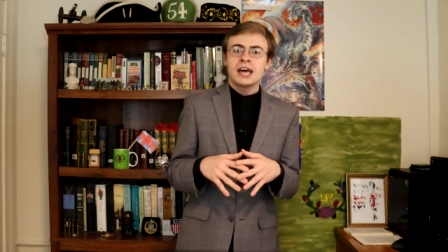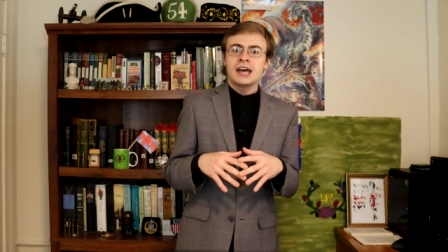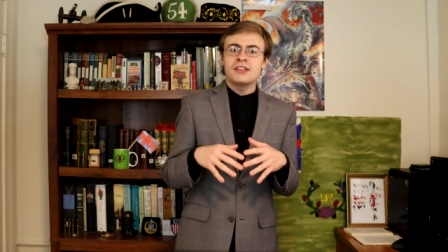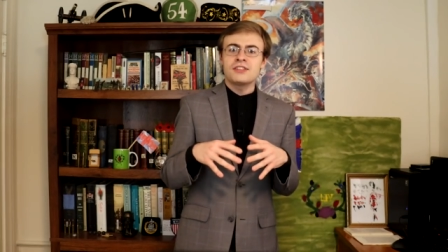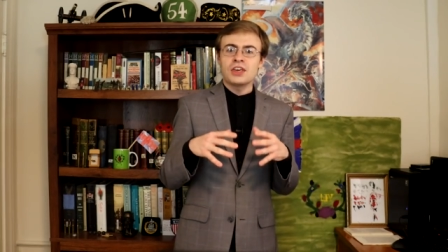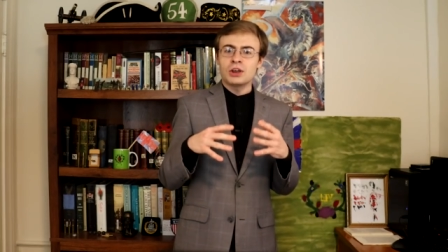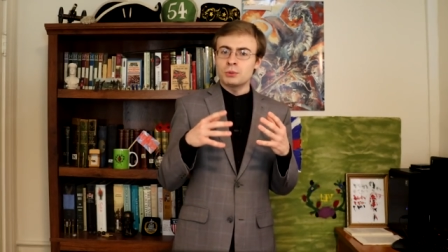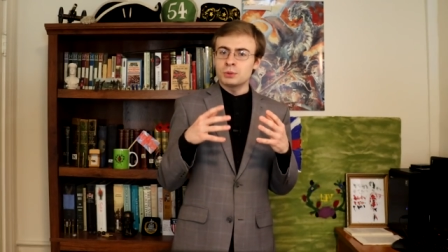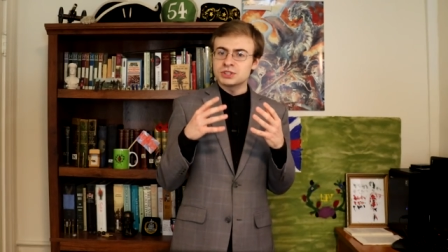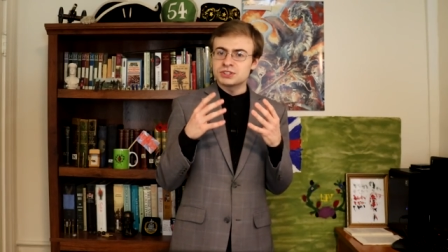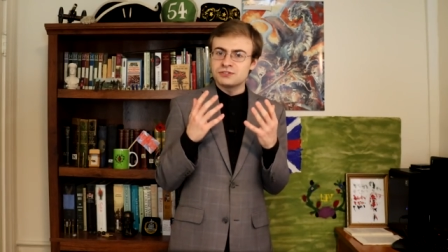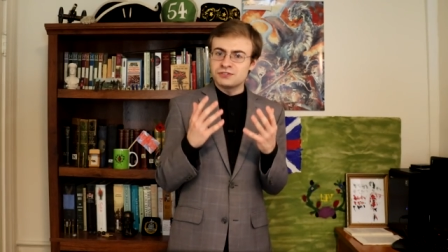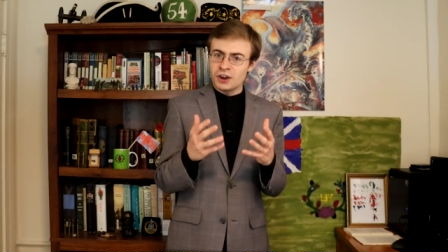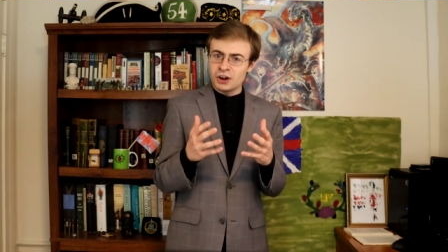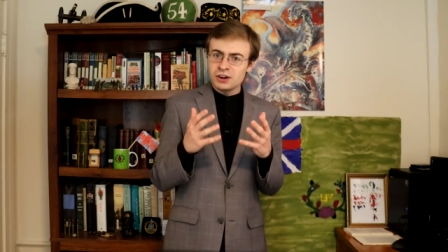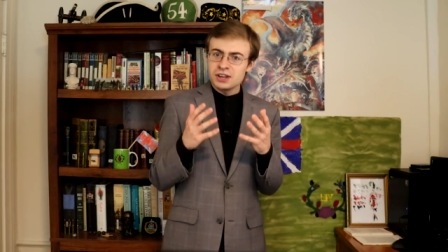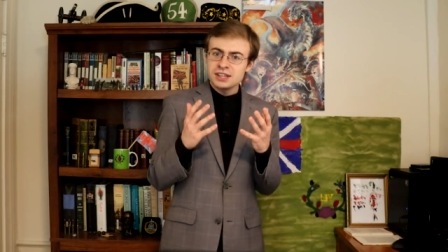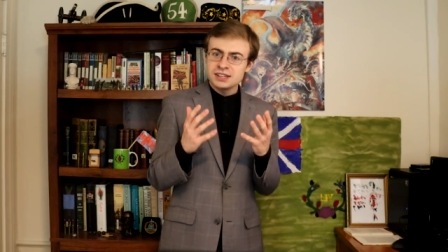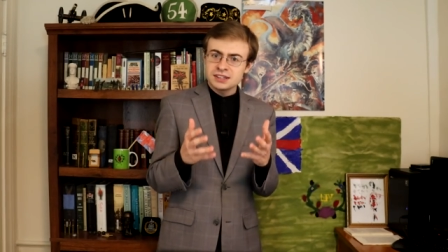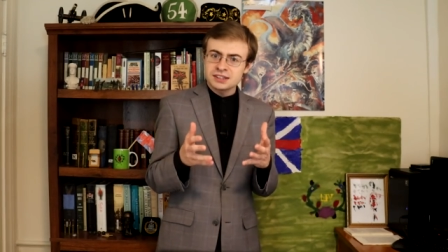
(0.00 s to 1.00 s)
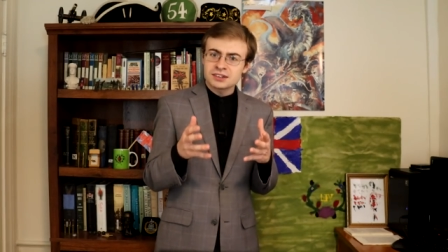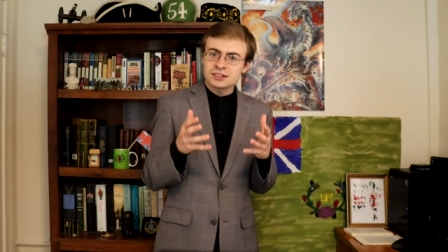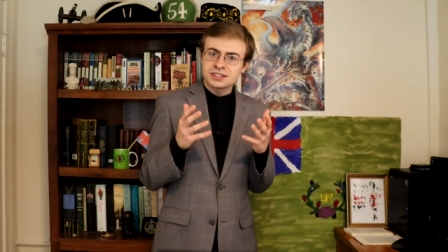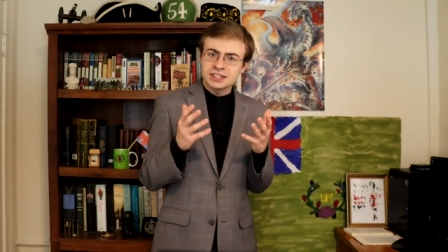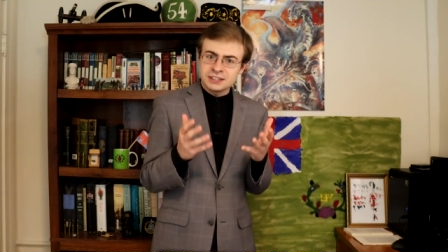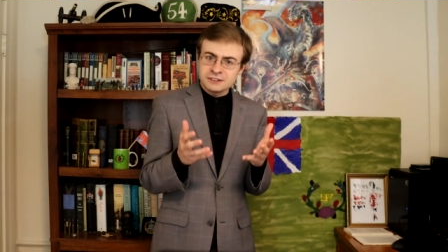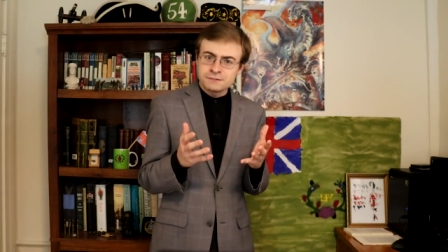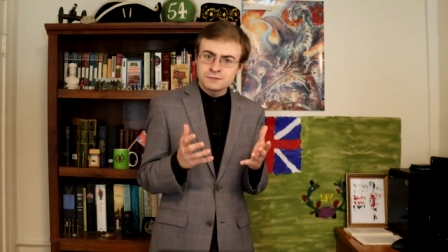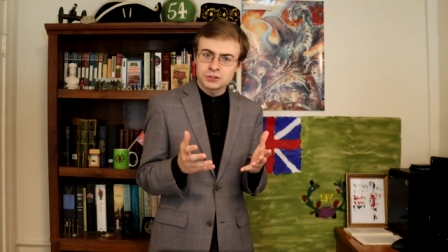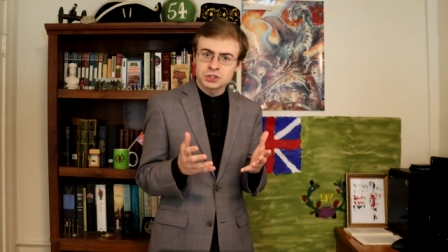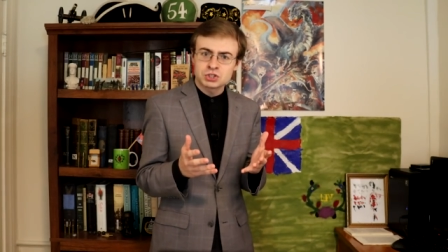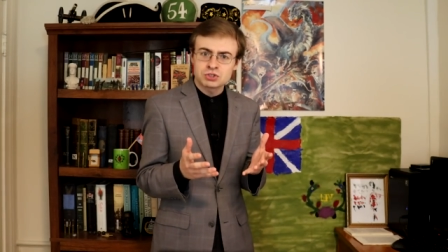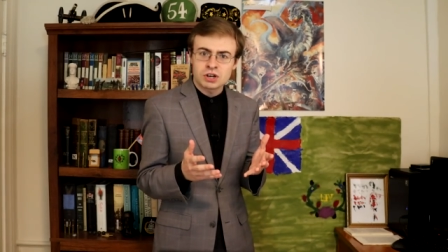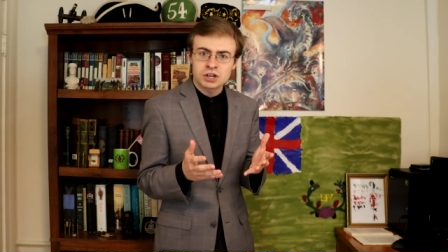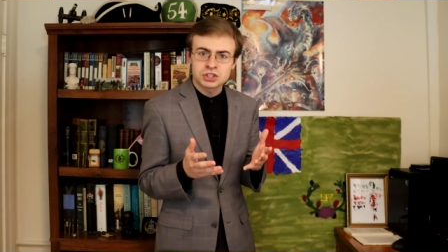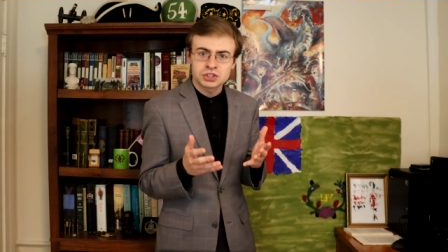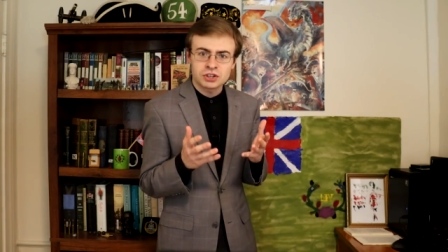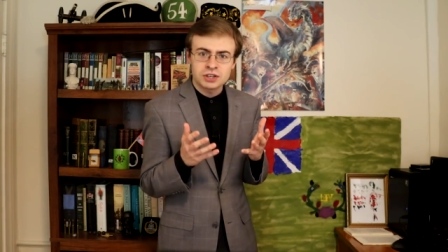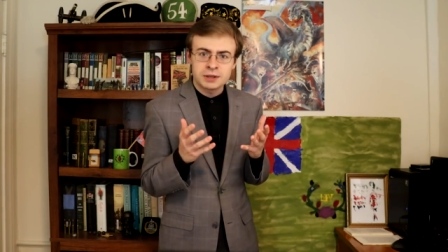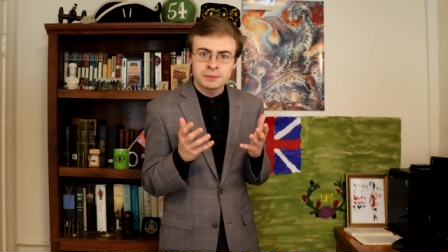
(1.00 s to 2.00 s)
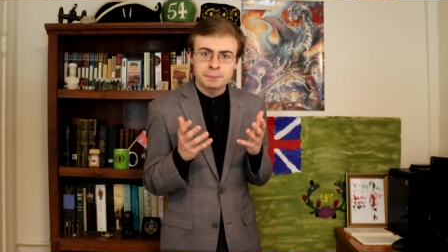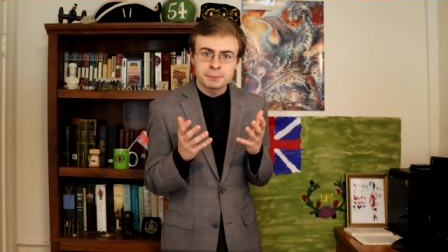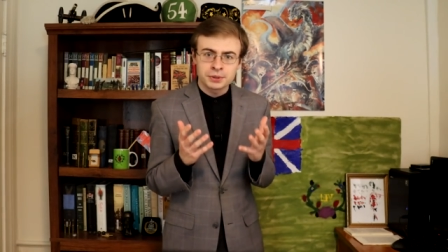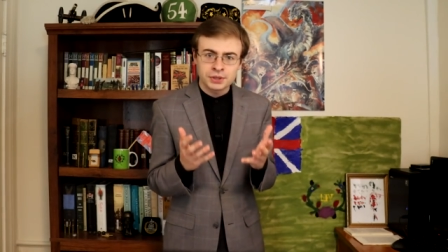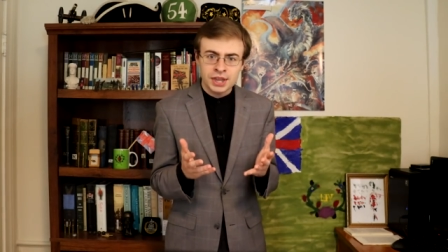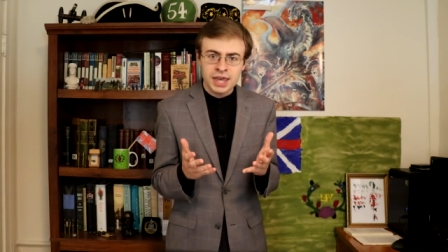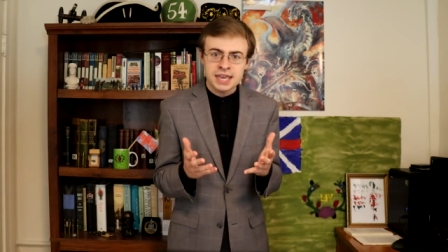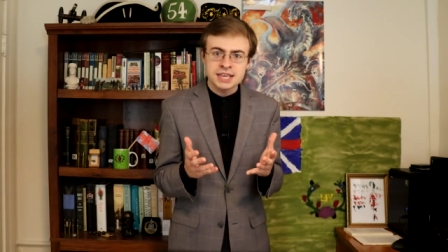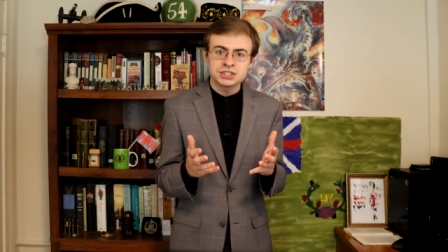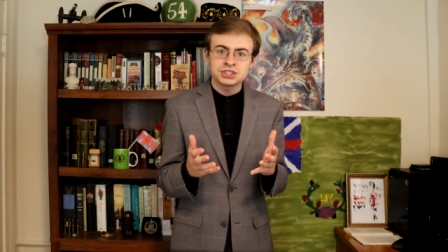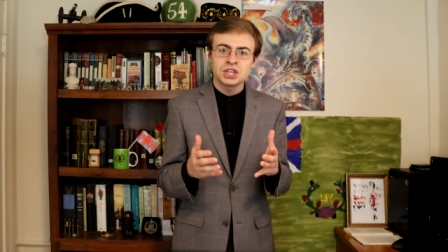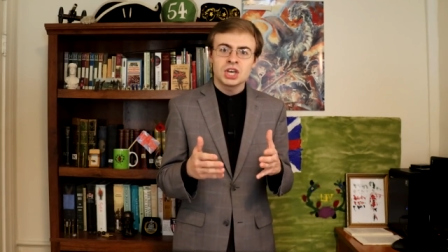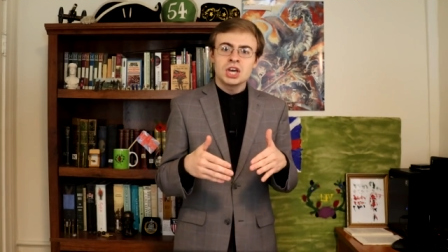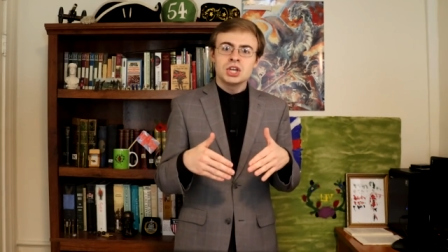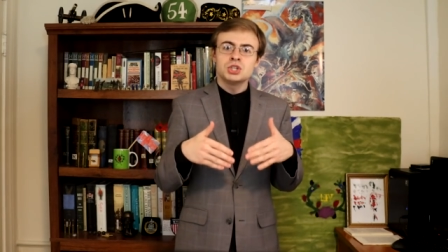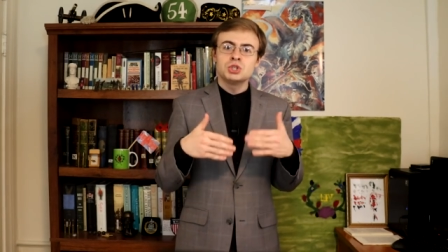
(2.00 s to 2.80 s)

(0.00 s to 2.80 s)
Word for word: uh, there was very little infrastructure in place